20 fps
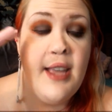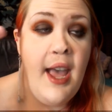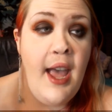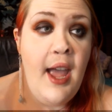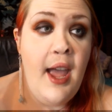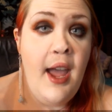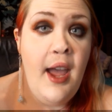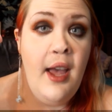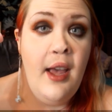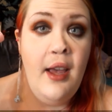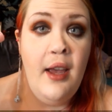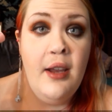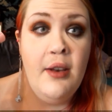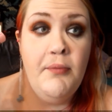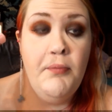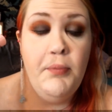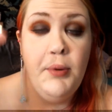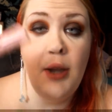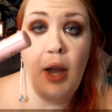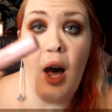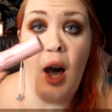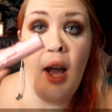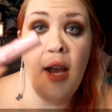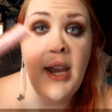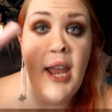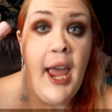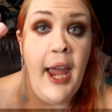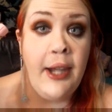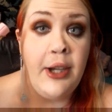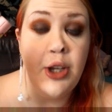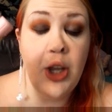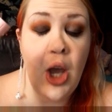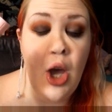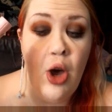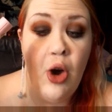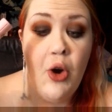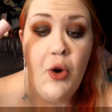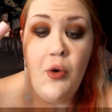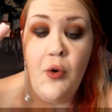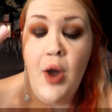and blot and
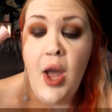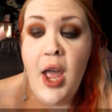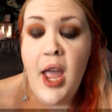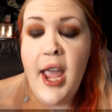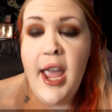go.